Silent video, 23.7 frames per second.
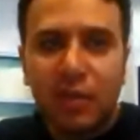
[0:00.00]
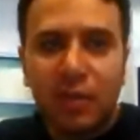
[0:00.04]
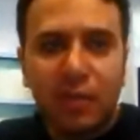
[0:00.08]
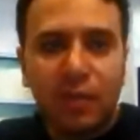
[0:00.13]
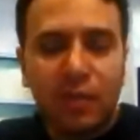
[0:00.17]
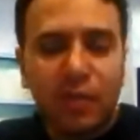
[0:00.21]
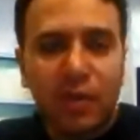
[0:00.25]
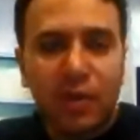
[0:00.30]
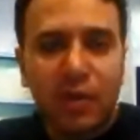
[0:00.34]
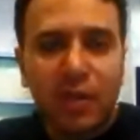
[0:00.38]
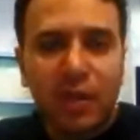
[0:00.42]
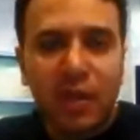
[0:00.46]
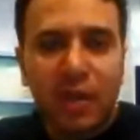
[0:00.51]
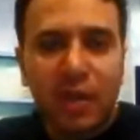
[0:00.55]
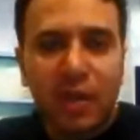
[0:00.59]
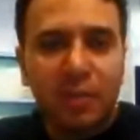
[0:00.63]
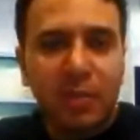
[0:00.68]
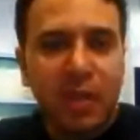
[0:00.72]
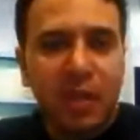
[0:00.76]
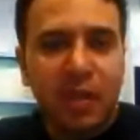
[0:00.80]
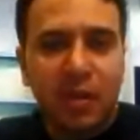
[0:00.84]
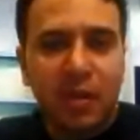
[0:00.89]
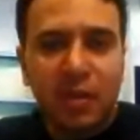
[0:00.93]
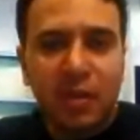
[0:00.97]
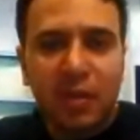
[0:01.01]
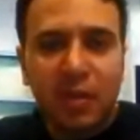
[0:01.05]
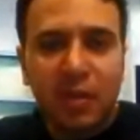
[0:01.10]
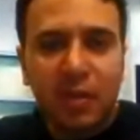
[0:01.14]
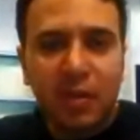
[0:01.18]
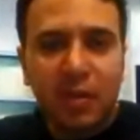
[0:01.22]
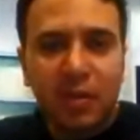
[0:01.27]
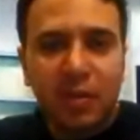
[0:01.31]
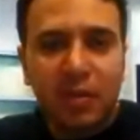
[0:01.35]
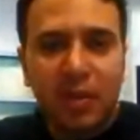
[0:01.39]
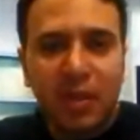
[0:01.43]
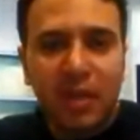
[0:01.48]
and
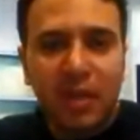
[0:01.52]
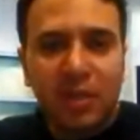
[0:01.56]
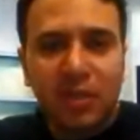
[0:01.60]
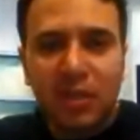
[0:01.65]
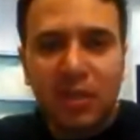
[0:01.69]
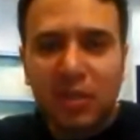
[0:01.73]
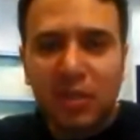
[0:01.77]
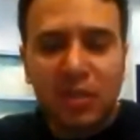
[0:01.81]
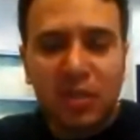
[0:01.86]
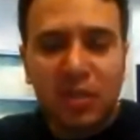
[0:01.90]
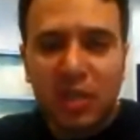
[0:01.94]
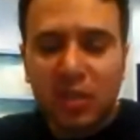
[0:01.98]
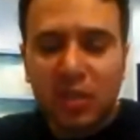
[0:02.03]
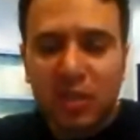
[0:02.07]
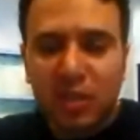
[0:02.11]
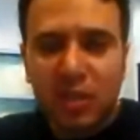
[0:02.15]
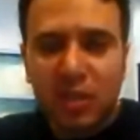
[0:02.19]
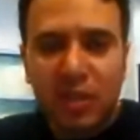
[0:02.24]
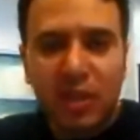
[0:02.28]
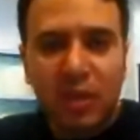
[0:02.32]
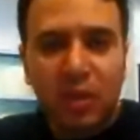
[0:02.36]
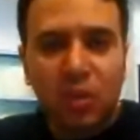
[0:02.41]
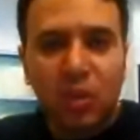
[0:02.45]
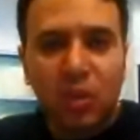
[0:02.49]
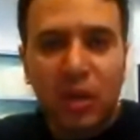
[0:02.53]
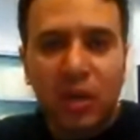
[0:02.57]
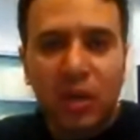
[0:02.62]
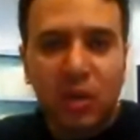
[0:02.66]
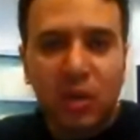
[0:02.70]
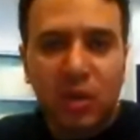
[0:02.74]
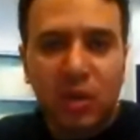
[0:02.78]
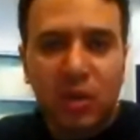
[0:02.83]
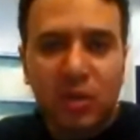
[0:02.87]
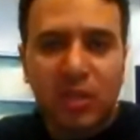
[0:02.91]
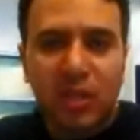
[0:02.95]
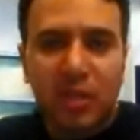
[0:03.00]
for the remaining days
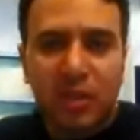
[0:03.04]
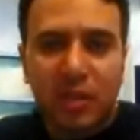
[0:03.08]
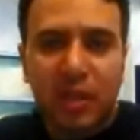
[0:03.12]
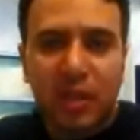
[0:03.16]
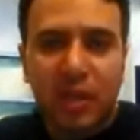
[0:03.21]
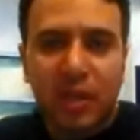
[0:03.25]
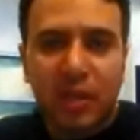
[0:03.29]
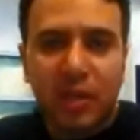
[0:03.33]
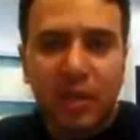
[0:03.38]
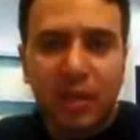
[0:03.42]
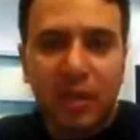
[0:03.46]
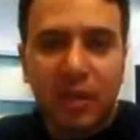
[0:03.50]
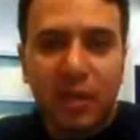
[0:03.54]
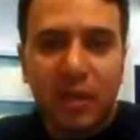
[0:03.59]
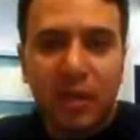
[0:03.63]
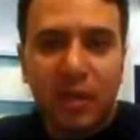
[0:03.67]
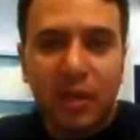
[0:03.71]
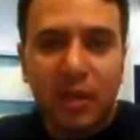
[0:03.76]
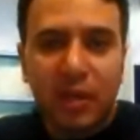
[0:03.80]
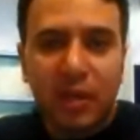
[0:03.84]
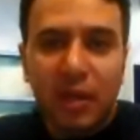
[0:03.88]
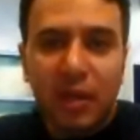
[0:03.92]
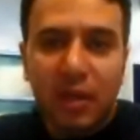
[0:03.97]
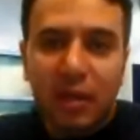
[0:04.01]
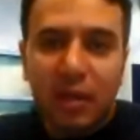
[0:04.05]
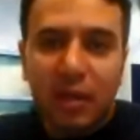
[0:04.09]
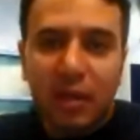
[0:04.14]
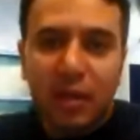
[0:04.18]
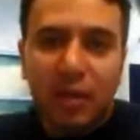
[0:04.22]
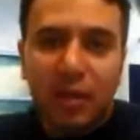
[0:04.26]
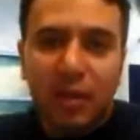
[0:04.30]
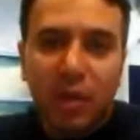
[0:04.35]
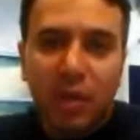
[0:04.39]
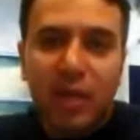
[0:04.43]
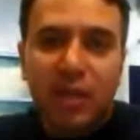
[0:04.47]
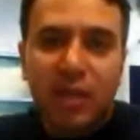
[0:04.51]
is just one course a day.
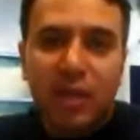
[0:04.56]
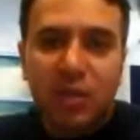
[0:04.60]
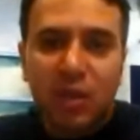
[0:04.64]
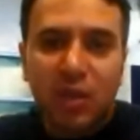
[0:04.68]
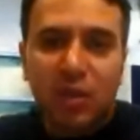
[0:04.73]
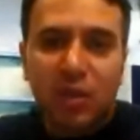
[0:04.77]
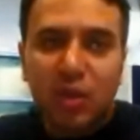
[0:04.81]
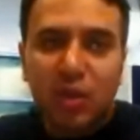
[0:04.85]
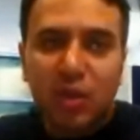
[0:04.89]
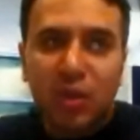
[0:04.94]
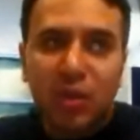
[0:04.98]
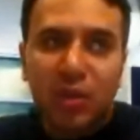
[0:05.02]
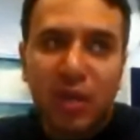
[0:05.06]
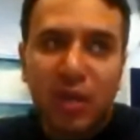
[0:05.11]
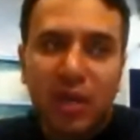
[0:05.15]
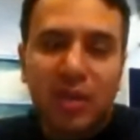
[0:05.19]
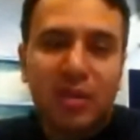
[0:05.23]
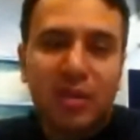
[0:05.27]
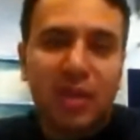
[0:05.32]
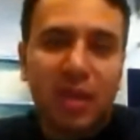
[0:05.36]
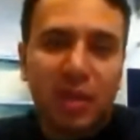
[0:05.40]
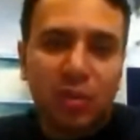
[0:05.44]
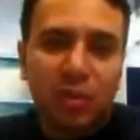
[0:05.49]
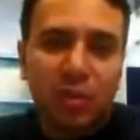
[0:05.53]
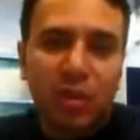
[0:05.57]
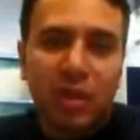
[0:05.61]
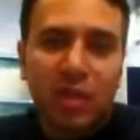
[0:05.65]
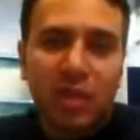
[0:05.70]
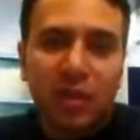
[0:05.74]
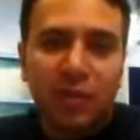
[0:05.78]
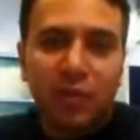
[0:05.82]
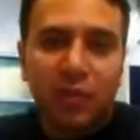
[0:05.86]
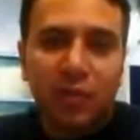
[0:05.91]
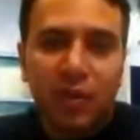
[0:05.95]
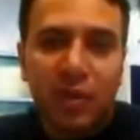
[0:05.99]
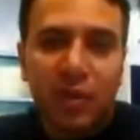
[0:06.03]
Plus
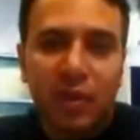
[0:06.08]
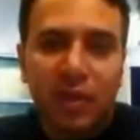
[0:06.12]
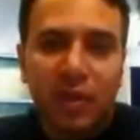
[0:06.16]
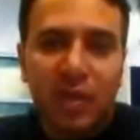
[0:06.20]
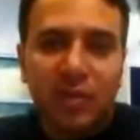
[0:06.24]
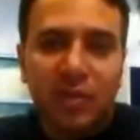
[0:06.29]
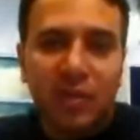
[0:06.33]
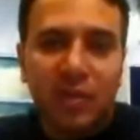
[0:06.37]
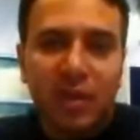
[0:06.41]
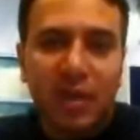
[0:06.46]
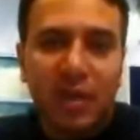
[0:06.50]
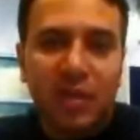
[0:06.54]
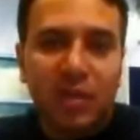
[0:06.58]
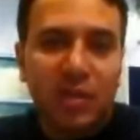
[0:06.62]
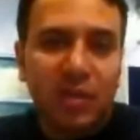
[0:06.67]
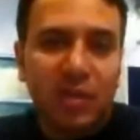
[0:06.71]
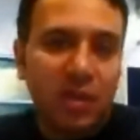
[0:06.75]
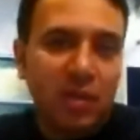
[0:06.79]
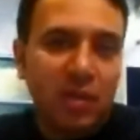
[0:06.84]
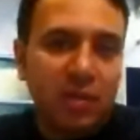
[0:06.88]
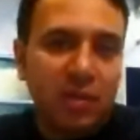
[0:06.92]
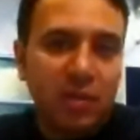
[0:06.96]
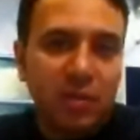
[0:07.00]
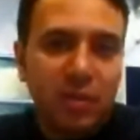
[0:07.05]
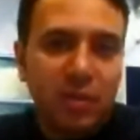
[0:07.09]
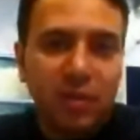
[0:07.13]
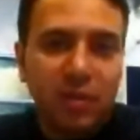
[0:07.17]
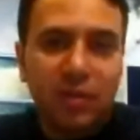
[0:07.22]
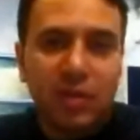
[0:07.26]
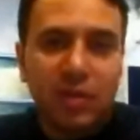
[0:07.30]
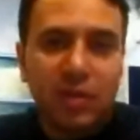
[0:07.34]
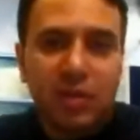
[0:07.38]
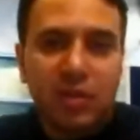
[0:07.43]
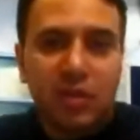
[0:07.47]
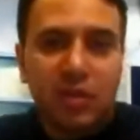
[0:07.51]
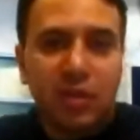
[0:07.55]
also that I'm working for the
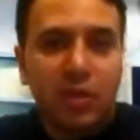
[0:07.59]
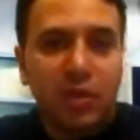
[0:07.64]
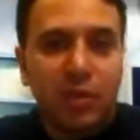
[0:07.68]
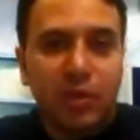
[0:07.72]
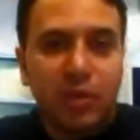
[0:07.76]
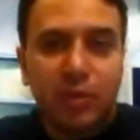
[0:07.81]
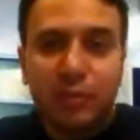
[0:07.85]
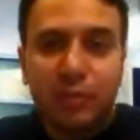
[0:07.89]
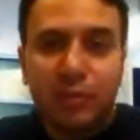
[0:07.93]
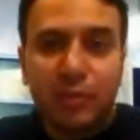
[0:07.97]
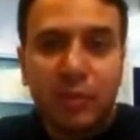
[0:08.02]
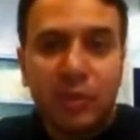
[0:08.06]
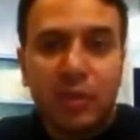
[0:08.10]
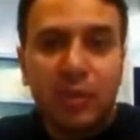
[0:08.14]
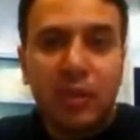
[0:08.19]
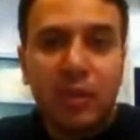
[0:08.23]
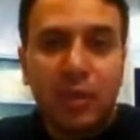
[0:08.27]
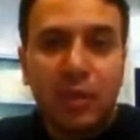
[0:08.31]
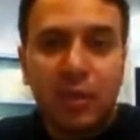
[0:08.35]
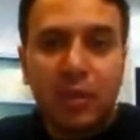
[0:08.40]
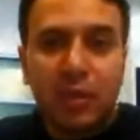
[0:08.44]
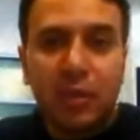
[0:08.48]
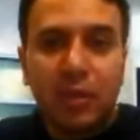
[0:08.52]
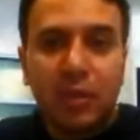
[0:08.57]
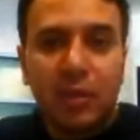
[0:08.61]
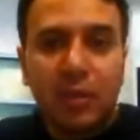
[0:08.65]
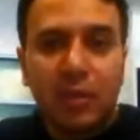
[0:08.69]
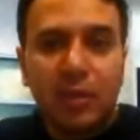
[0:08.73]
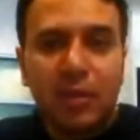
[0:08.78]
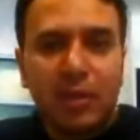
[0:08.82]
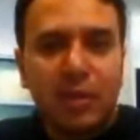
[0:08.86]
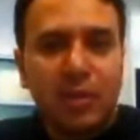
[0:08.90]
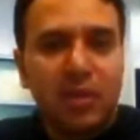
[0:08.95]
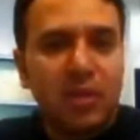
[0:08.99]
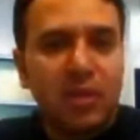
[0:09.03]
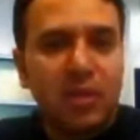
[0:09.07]
international focus, so
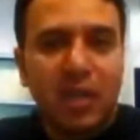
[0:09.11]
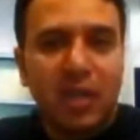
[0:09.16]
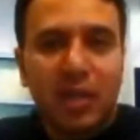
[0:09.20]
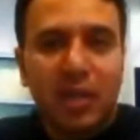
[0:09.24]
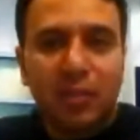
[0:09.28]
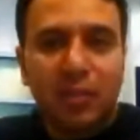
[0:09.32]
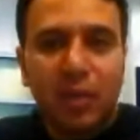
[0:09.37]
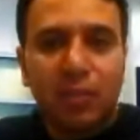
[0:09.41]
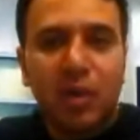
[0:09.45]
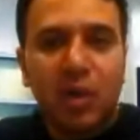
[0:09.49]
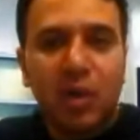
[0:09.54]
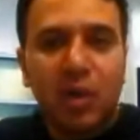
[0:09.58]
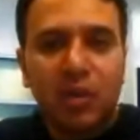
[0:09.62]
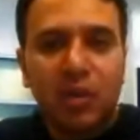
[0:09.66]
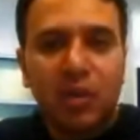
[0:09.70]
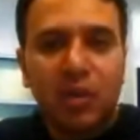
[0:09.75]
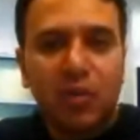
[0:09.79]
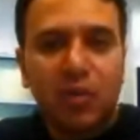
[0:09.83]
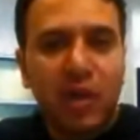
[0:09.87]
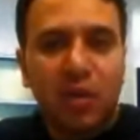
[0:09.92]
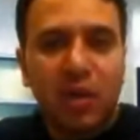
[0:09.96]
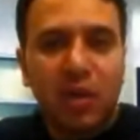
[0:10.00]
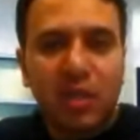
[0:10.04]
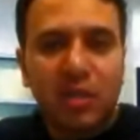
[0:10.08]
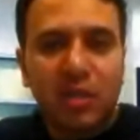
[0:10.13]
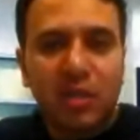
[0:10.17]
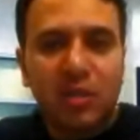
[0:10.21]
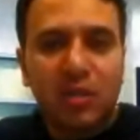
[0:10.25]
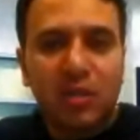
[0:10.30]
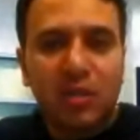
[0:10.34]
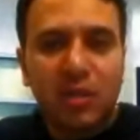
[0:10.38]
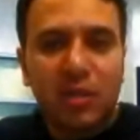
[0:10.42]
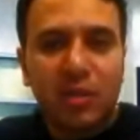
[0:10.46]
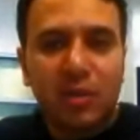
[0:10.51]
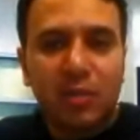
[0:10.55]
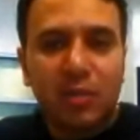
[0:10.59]
it's taking about
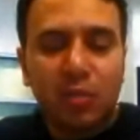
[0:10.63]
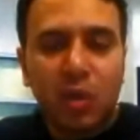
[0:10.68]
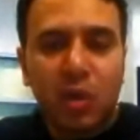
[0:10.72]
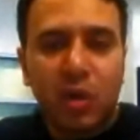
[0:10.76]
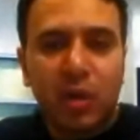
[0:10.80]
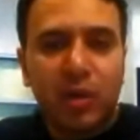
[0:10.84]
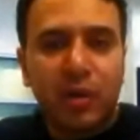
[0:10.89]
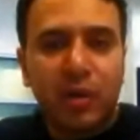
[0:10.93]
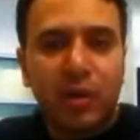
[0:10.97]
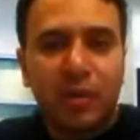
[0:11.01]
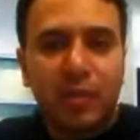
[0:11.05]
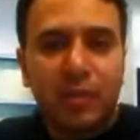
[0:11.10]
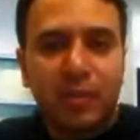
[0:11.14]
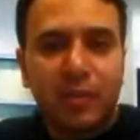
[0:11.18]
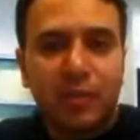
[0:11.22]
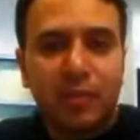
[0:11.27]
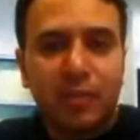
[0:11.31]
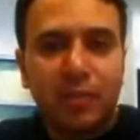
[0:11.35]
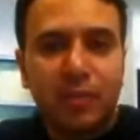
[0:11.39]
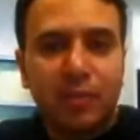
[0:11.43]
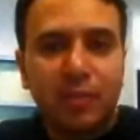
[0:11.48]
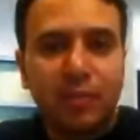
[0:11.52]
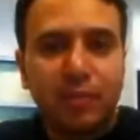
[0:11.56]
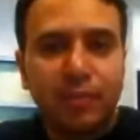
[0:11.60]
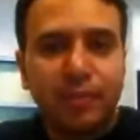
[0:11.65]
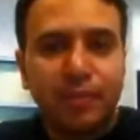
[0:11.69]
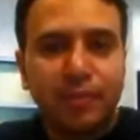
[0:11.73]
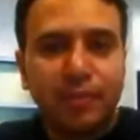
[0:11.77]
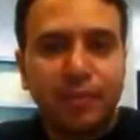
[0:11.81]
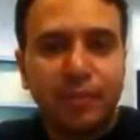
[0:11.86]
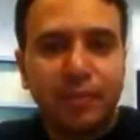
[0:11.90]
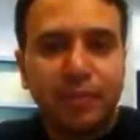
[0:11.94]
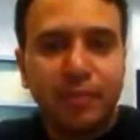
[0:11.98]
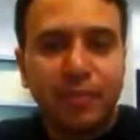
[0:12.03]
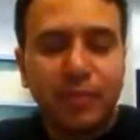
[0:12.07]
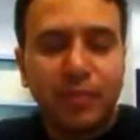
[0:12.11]
4 hours more.
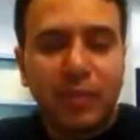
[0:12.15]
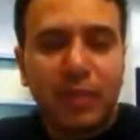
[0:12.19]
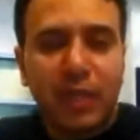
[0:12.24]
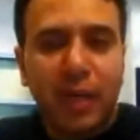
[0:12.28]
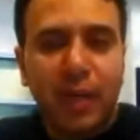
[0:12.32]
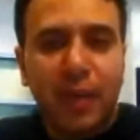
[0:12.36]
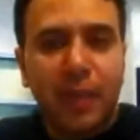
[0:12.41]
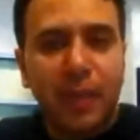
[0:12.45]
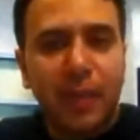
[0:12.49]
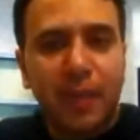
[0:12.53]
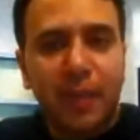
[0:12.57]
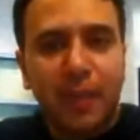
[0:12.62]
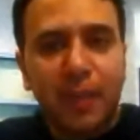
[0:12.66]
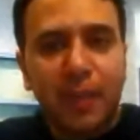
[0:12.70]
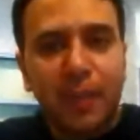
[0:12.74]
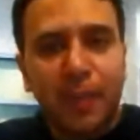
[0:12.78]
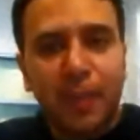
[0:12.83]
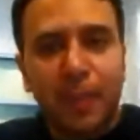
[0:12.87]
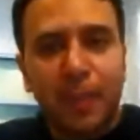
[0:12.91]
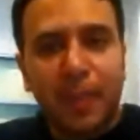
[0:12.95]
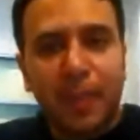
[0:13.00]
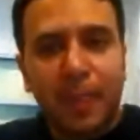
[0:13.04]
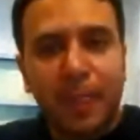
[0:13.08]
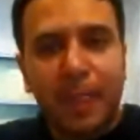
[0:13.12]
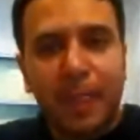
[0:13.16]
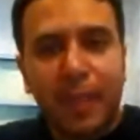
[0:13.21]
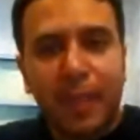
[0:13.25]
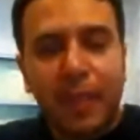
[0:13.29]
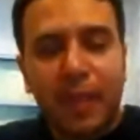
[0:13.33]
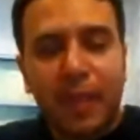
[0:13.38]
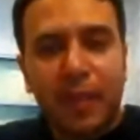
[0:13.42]
Yeah.